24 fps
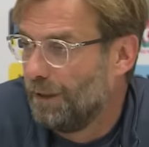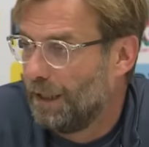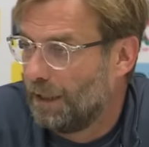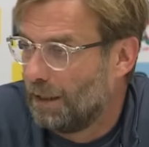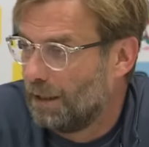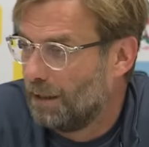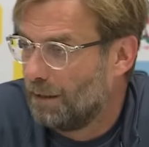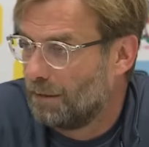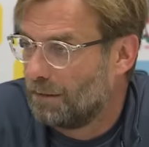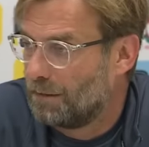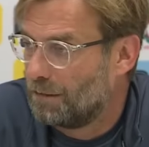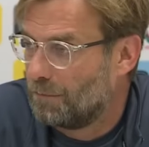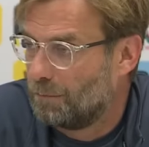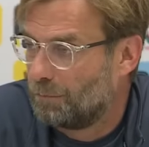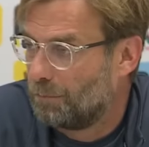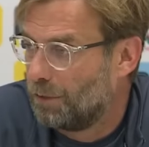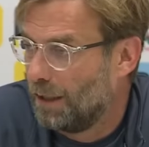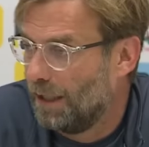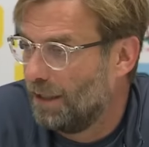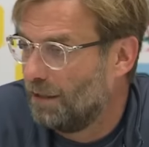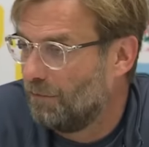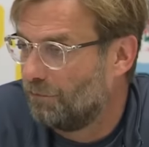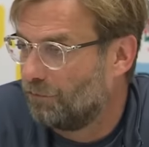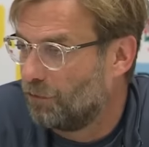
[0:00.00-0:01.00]
England
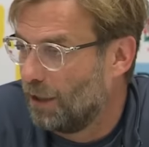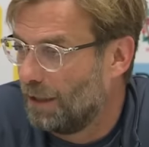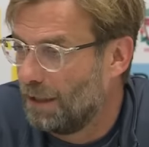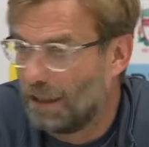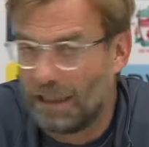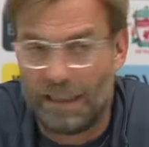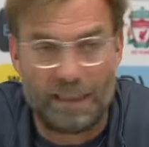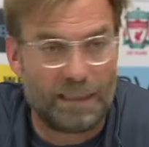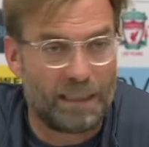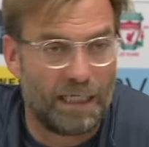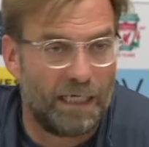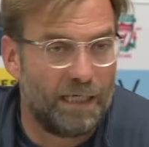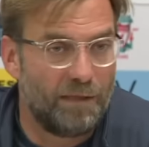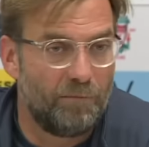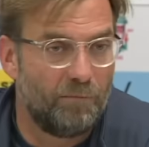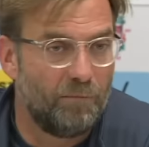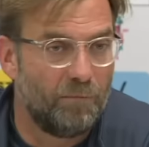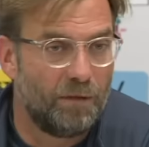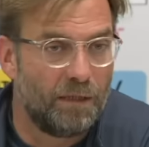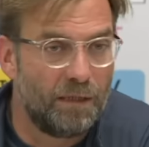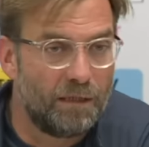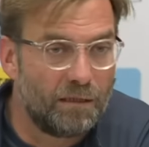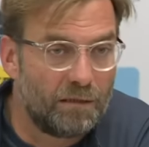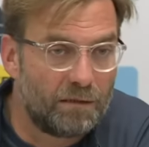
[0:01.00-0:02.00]
played a friendly
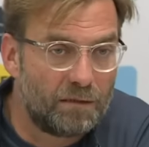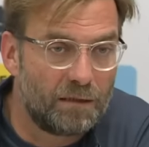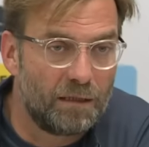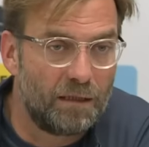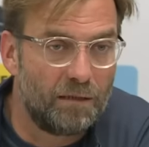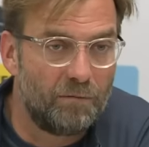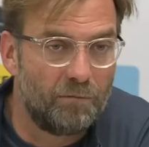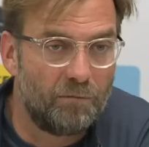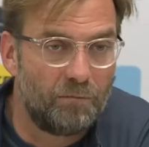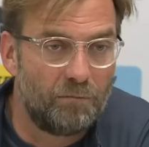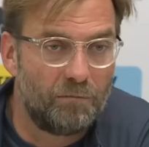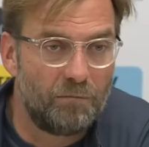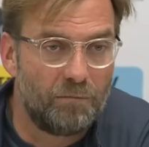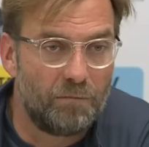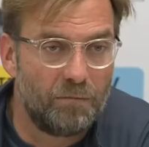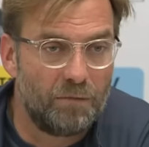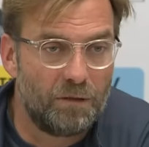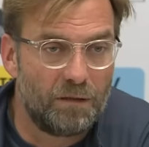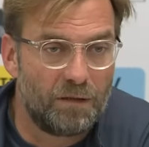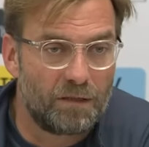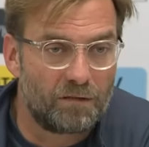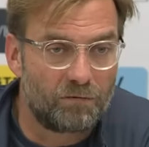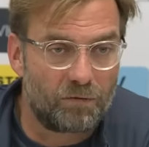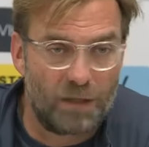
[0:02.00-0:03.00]
game, and um,
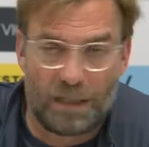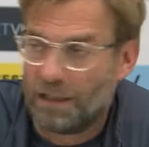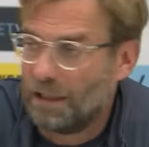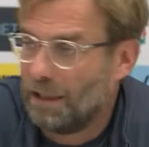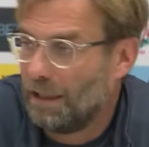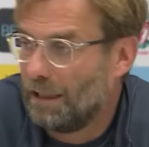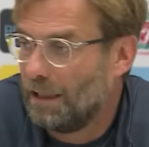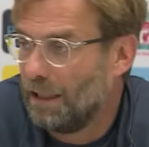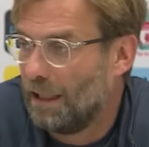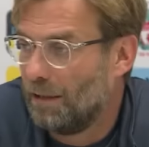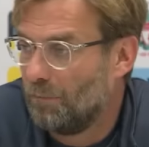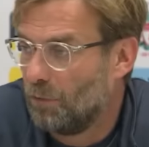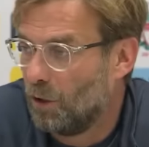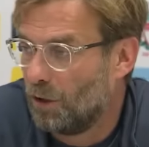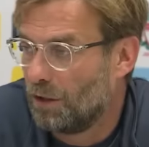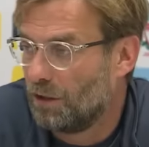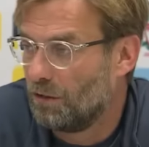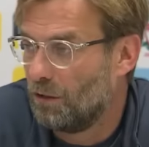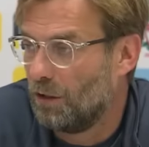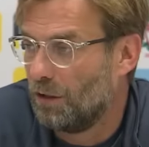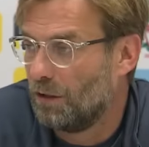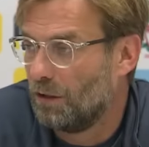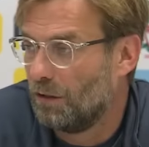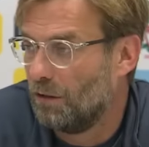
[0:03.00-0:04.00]
in this friendly game,
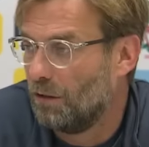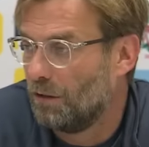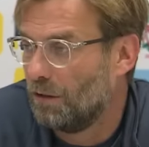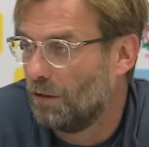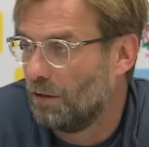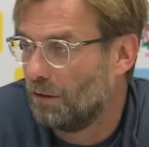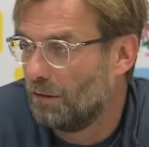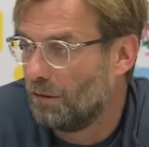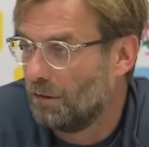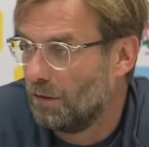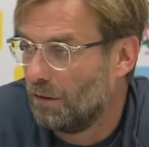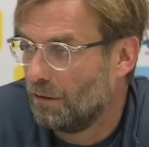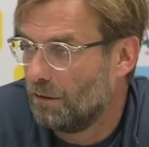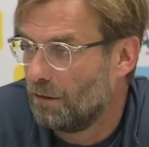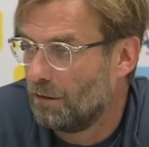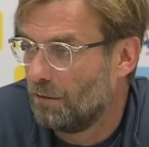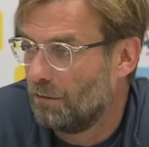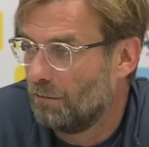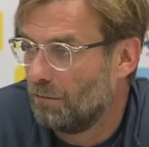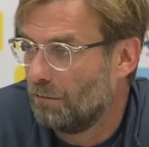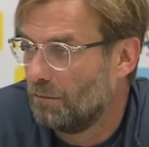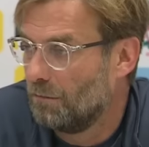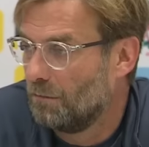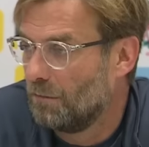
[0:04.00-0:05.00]
on a, on a, on a
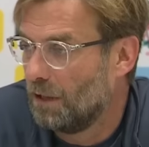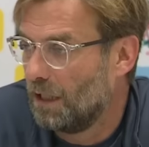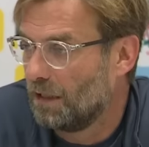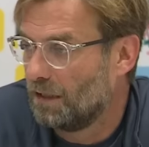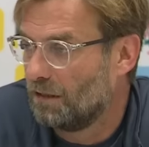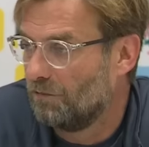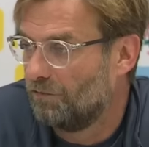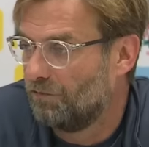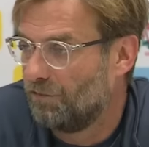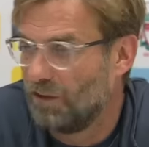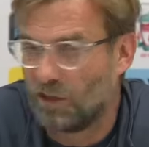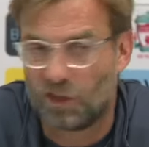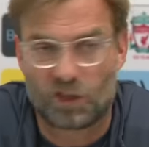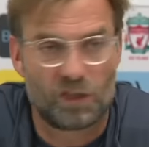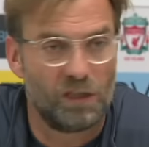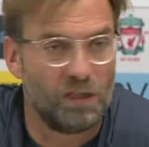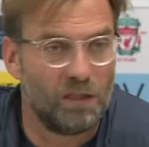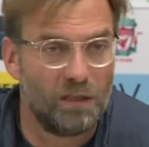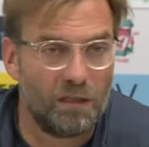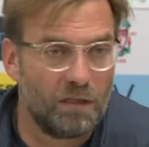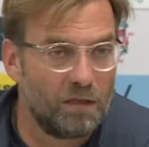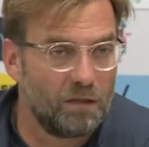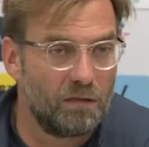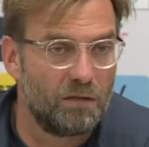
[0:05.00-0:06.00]

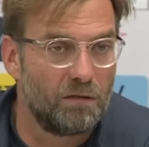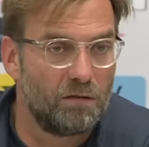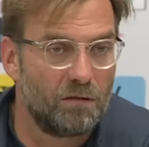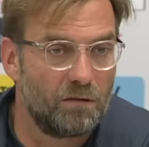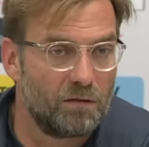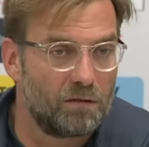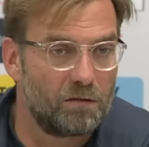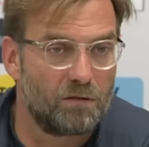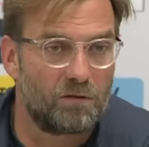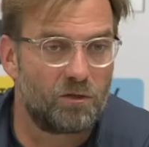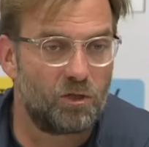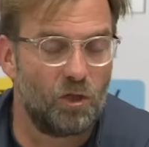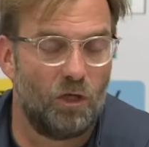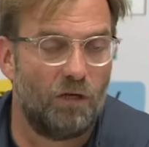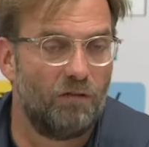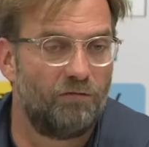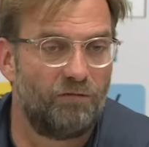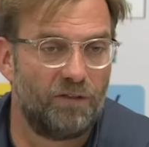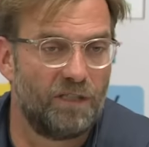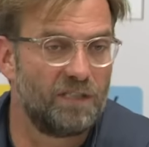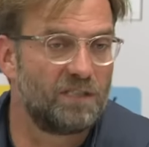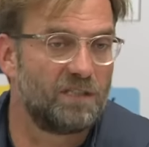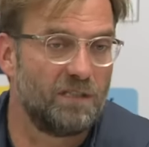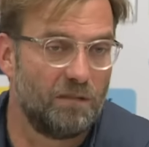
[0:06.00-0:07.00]
artificial
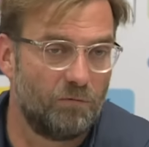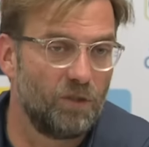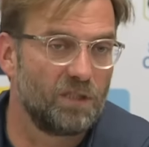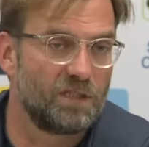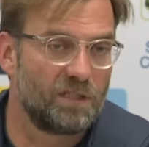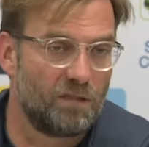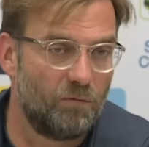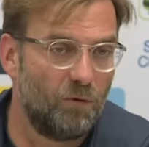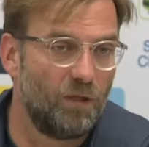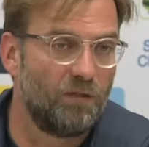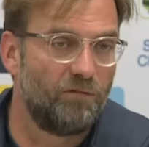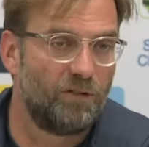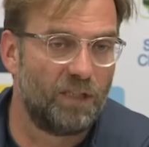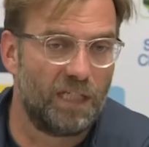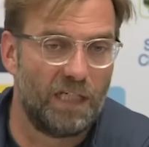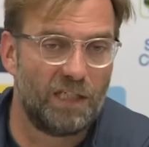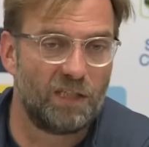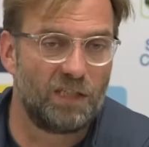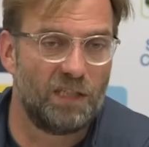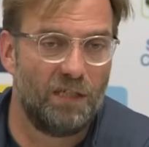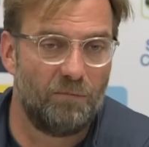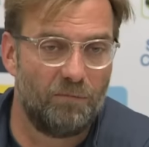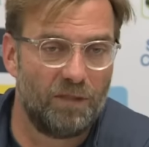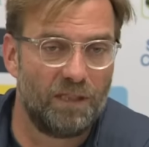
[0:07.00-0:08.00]
surface, it was a
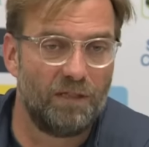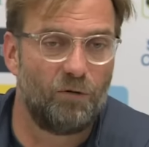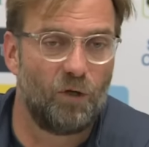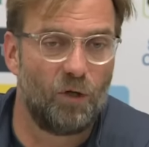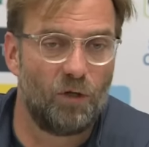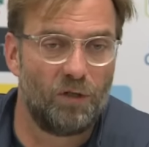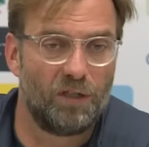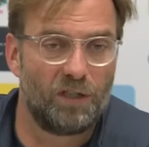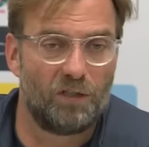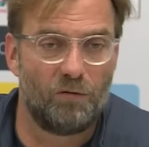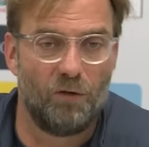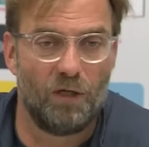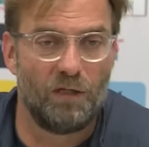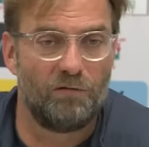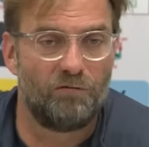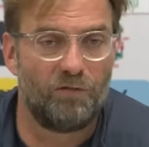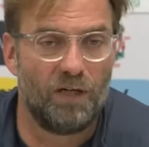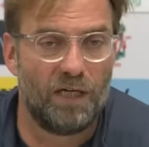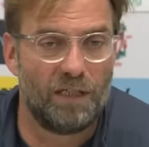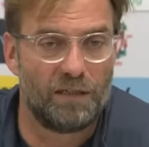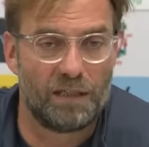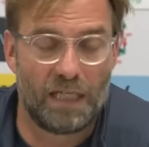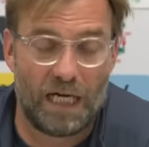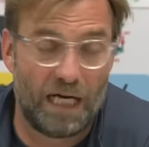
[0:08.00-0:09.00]
qualification game, but they were already
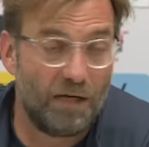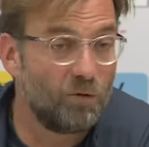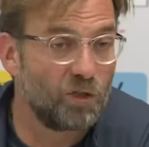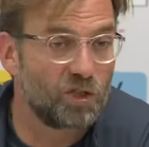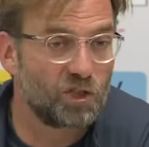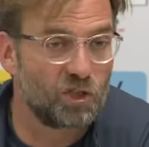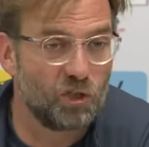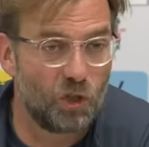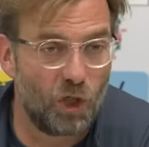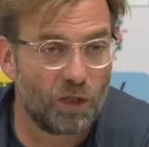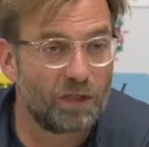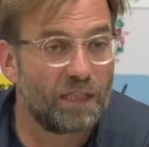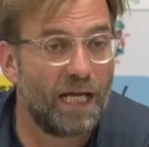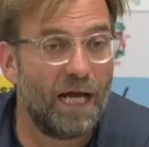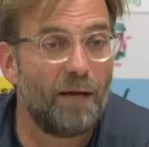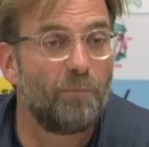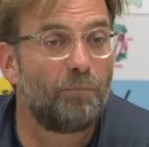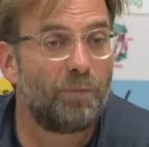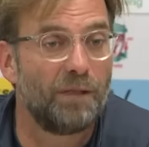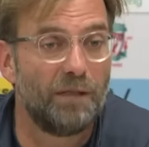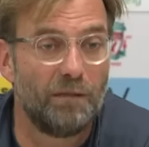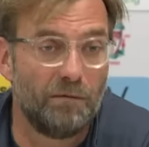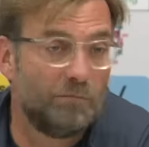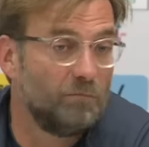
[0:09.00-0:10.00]
qualified. I was not
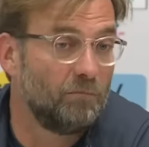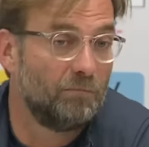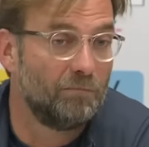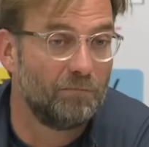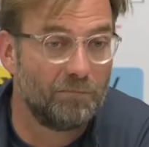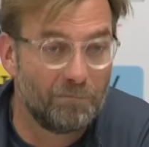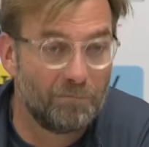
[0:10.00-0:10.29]
happy